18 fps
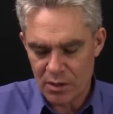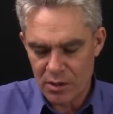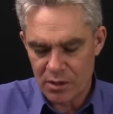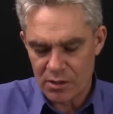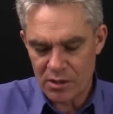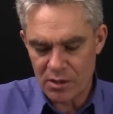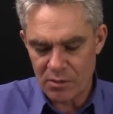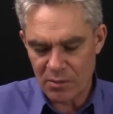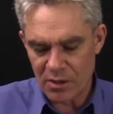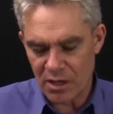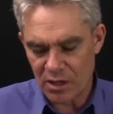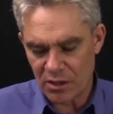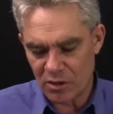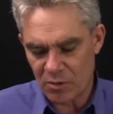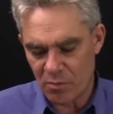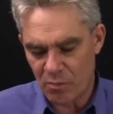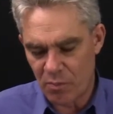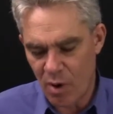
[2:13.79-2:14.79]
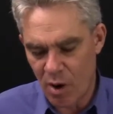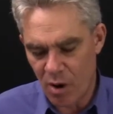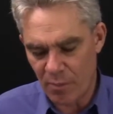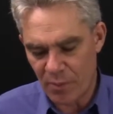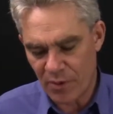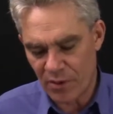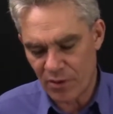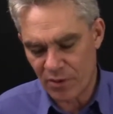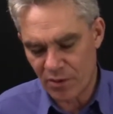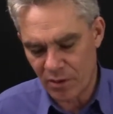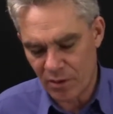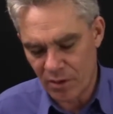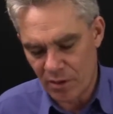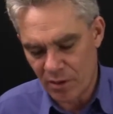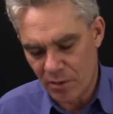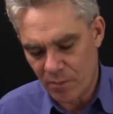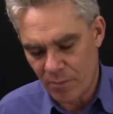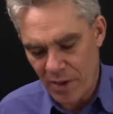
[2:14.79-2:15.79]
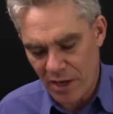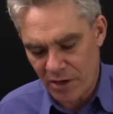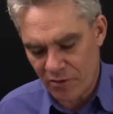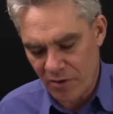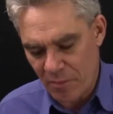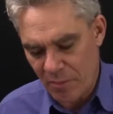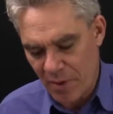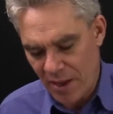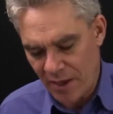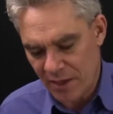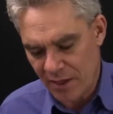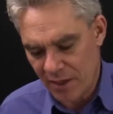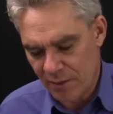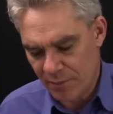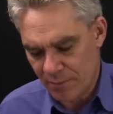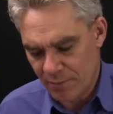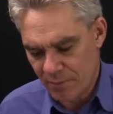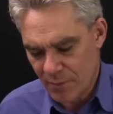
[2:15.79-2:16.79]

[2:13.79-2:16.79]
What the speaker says: So I'm going to pop the battery pack in,